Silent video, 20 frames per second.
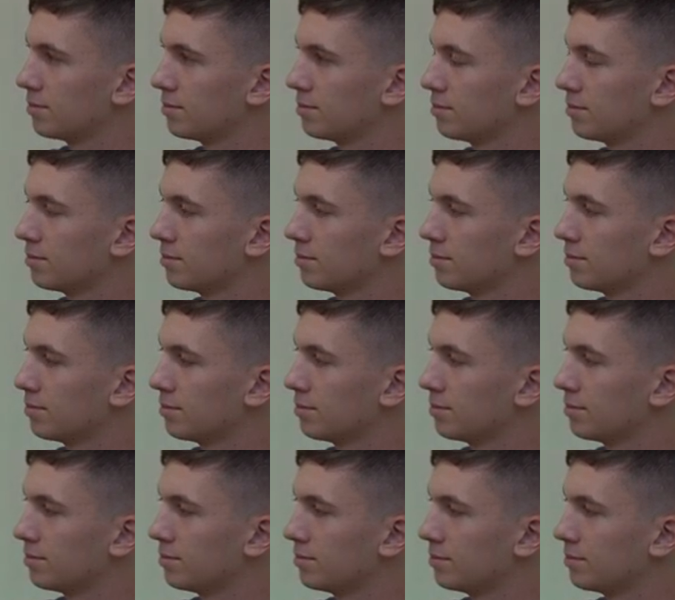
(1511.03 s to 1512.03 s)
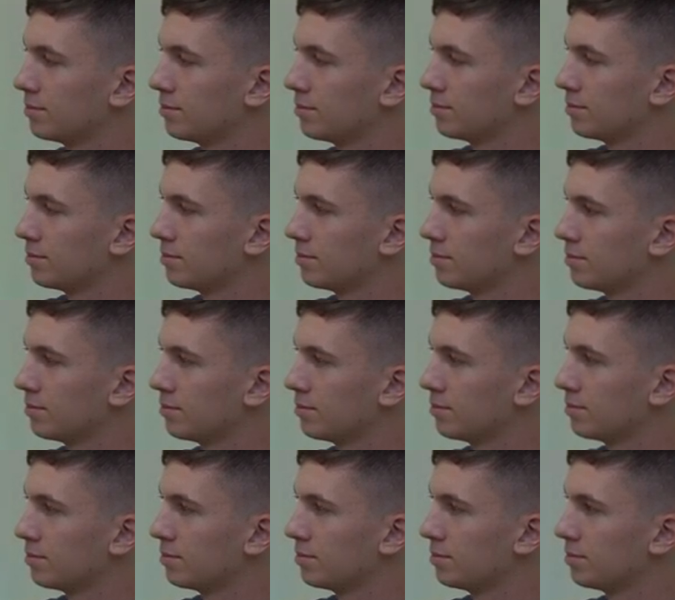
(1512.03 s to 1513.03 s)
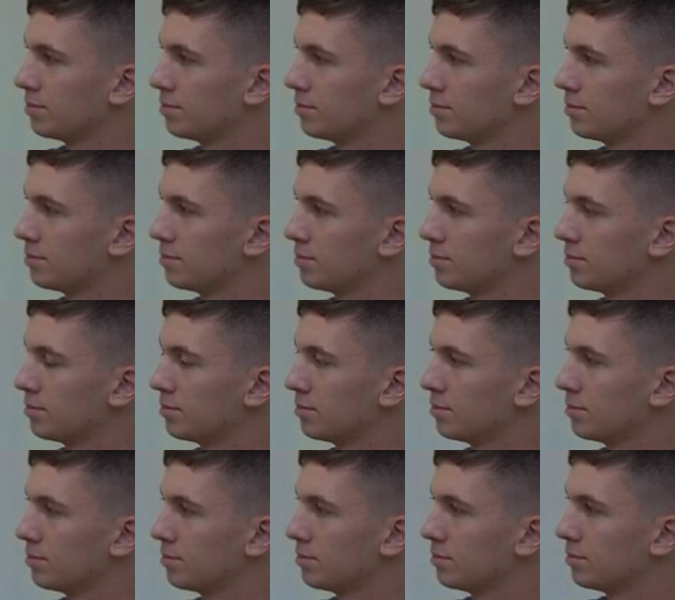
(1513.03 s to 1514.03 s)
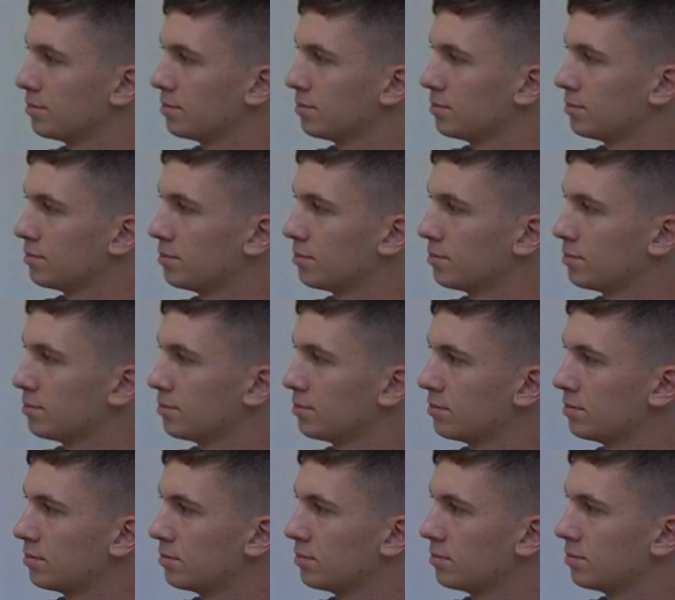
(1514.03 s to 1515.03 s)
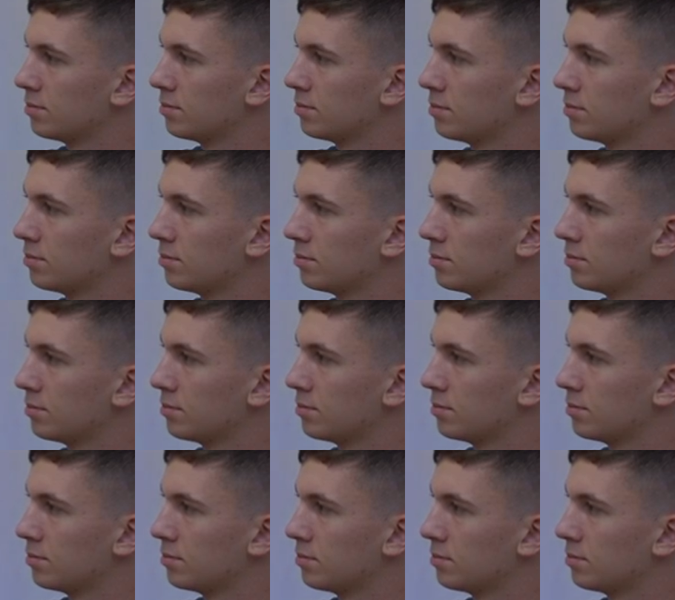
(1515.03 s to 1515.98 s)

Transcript: (not speaking)